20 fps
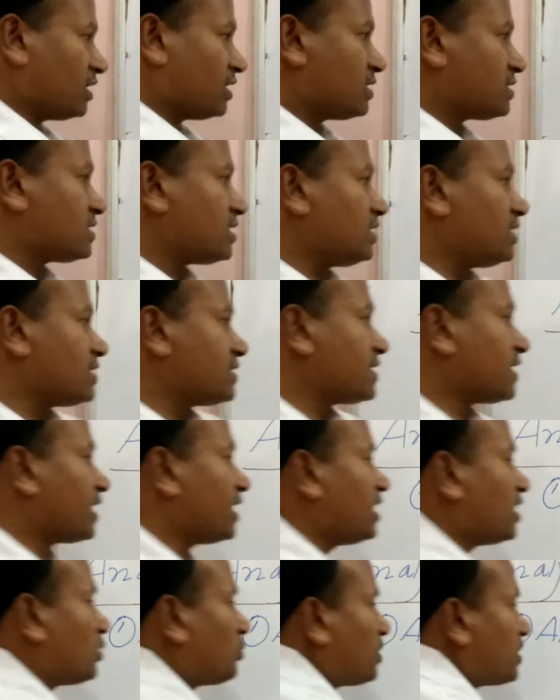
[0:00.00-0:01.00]
See the
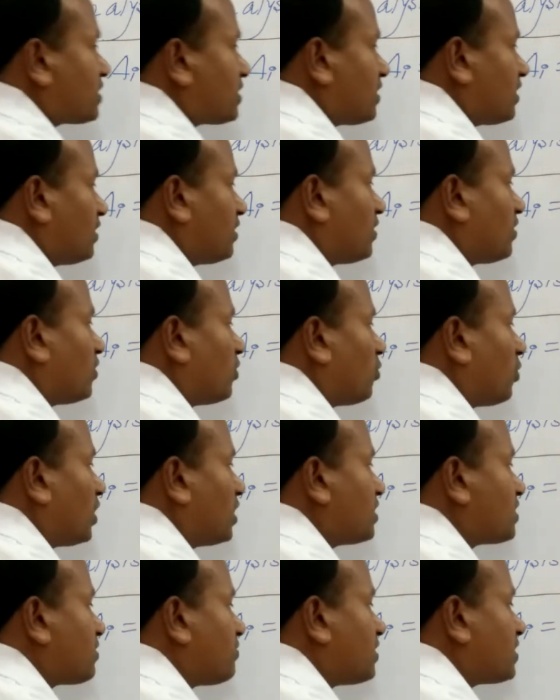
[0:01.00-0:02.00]
second equation. What
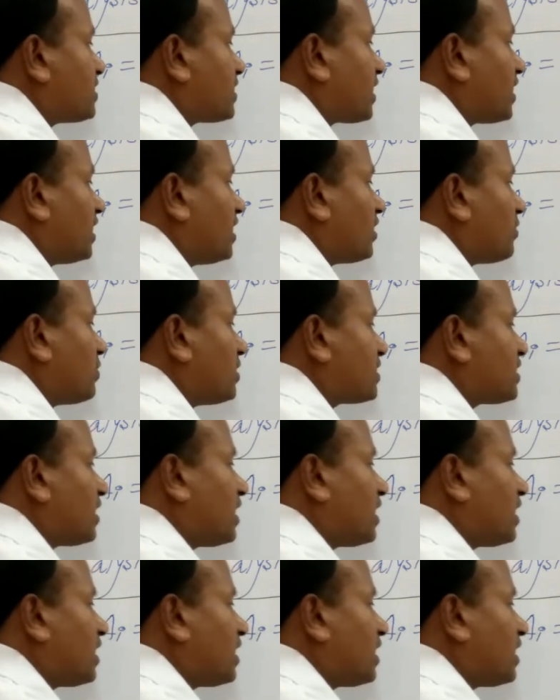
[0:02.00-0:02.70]
is our second equation?